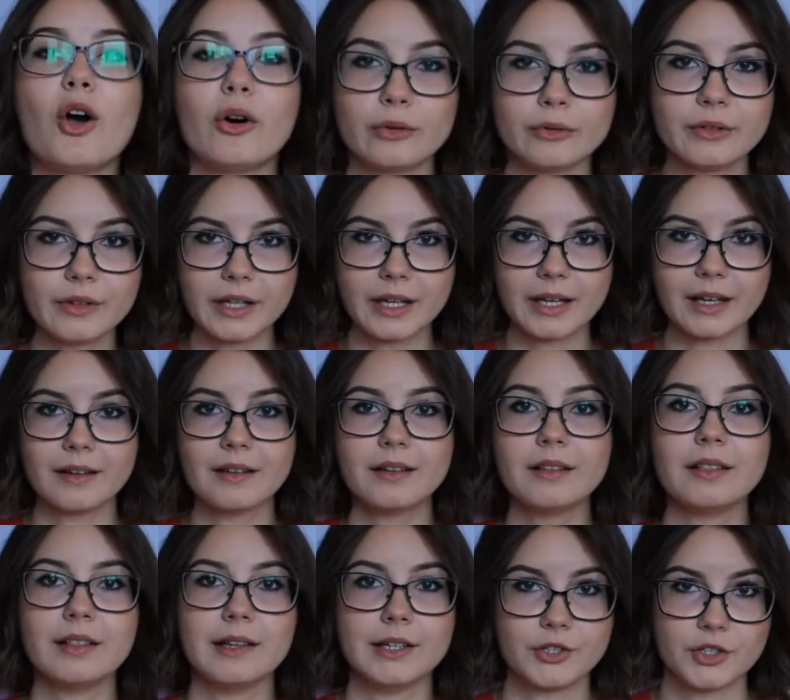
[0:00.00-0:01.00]
only
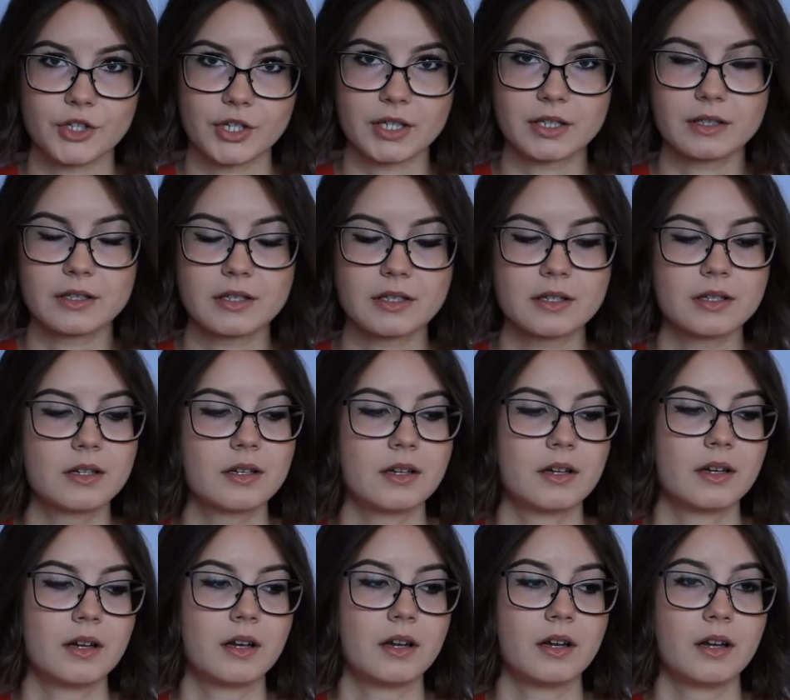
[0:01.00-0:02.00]
legit
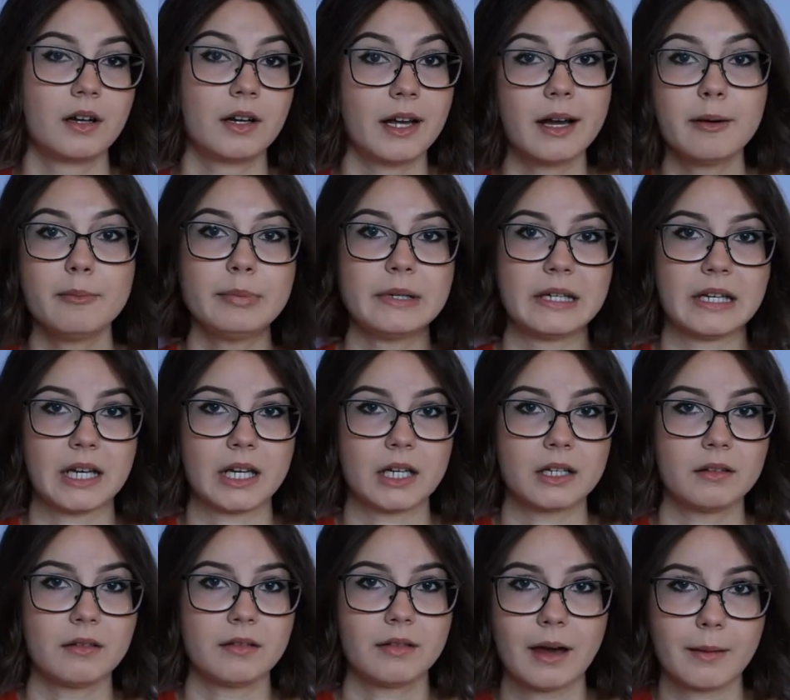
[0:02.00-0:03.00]
company
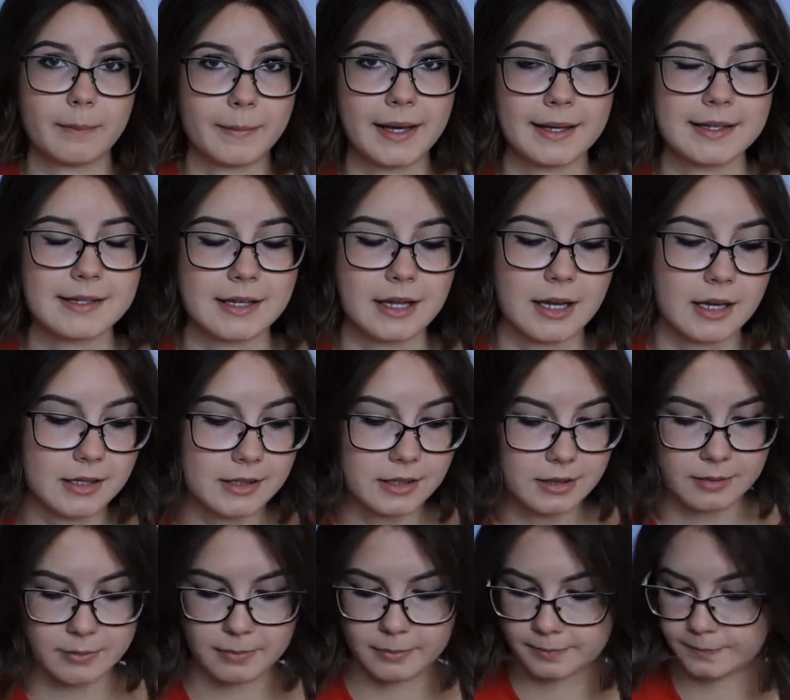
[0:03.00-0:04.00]
that makes
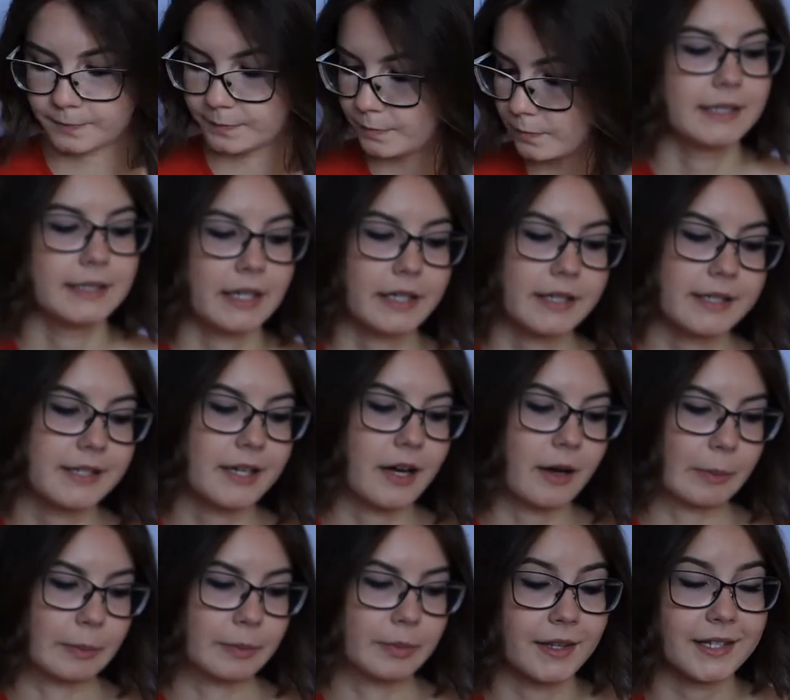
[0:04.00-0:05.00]
these. Next
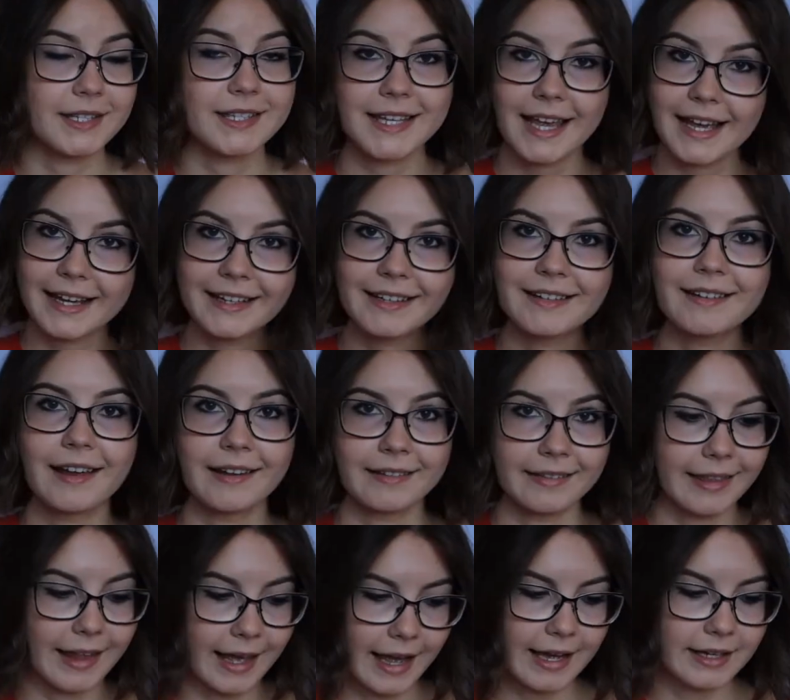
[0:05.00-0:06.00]
up, the second
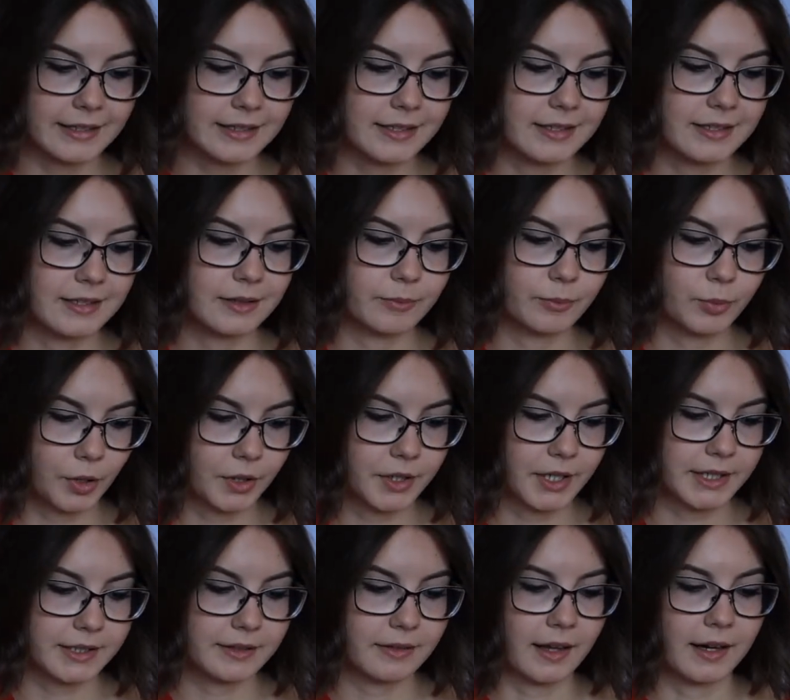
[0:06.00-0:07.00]
and last
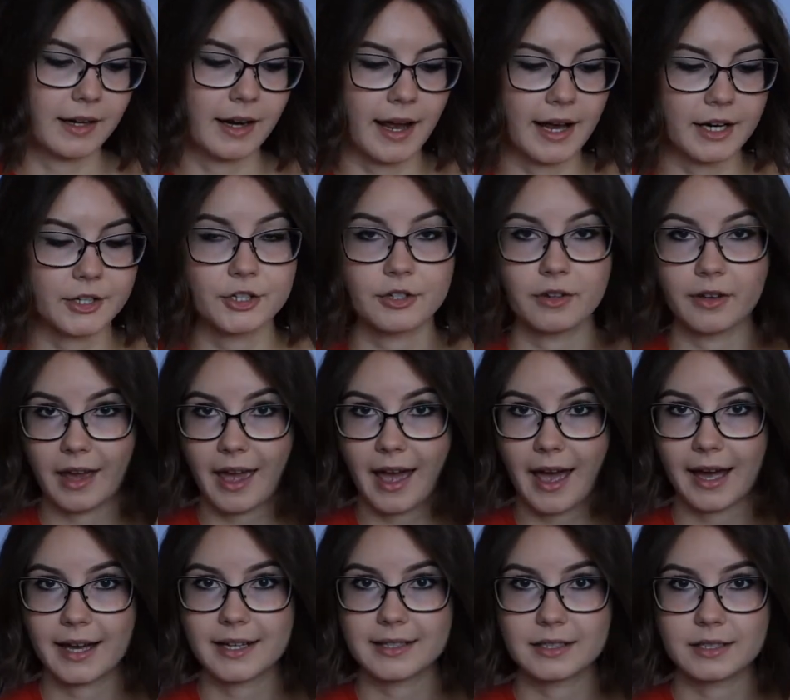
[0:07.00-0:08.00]
product that actually
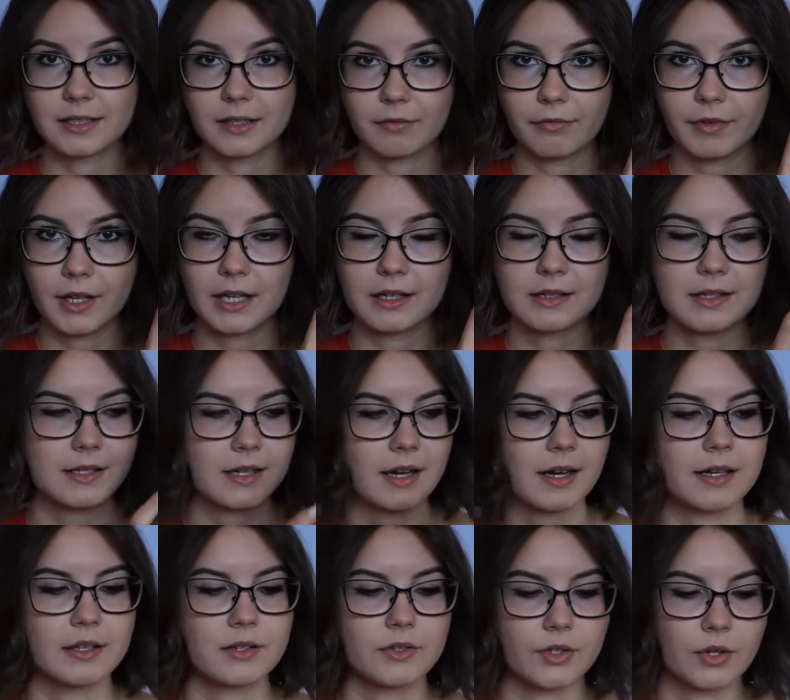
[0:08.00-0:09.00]
has the vegan
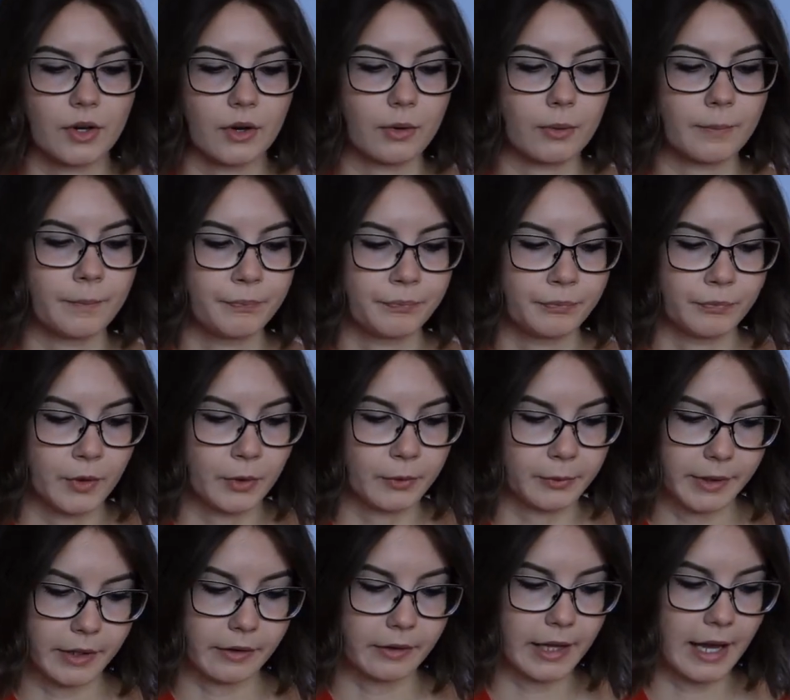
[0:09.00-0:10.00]
sign, so
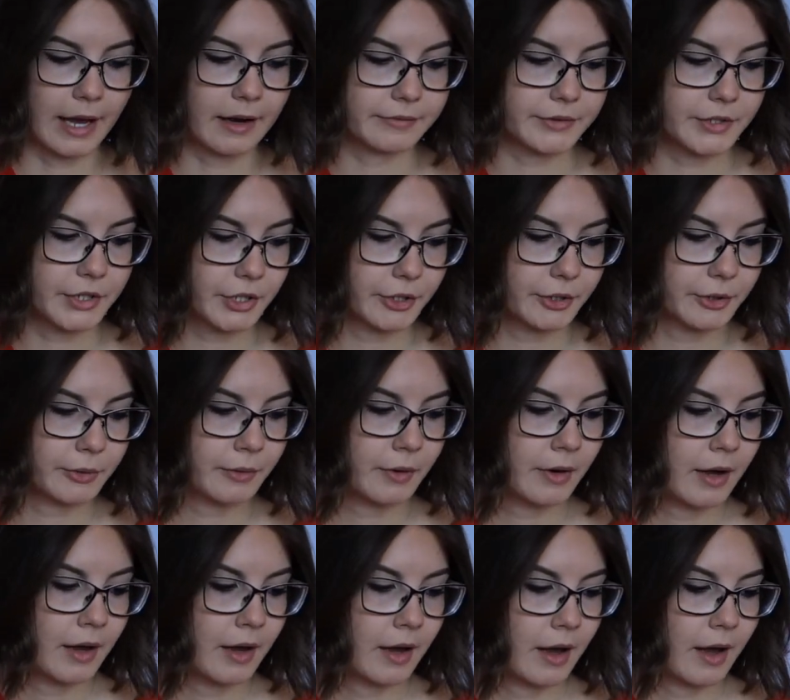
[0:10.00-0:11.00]
we only have two.
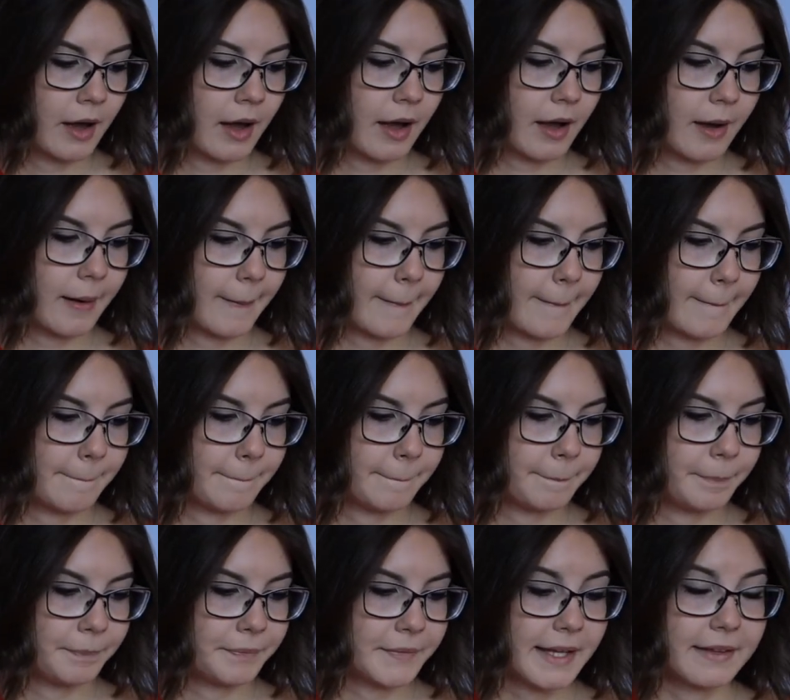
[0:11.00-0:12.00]

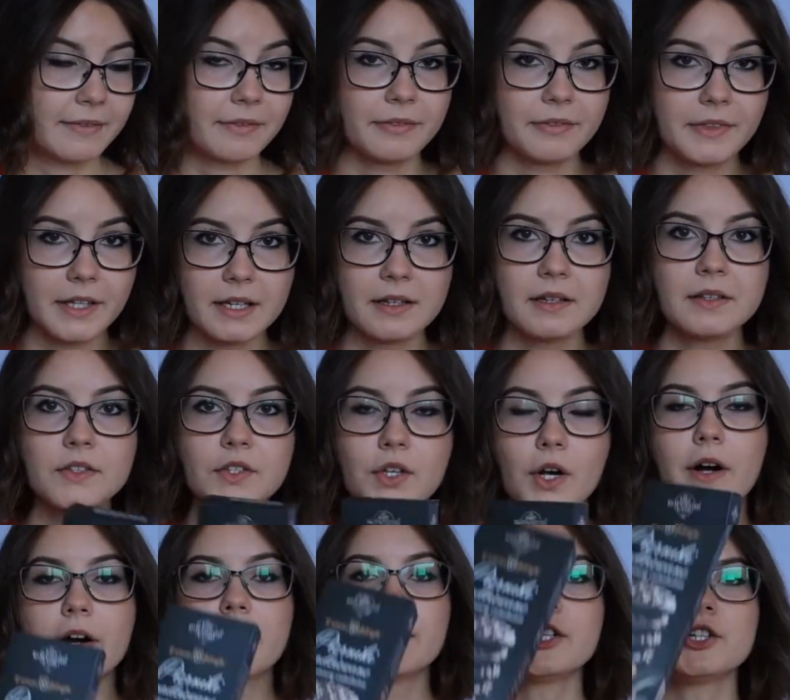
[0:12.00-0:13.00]
And these
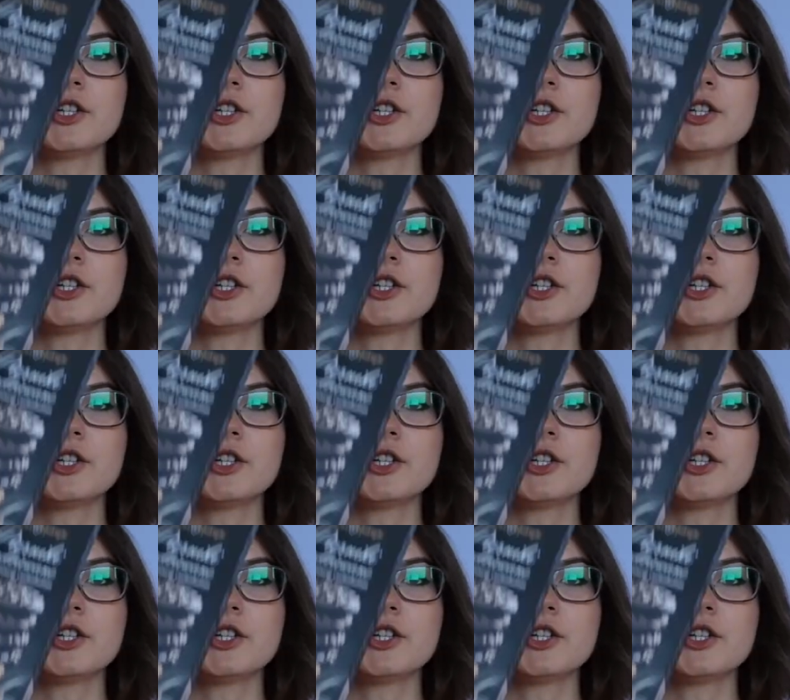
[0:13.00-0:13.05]
are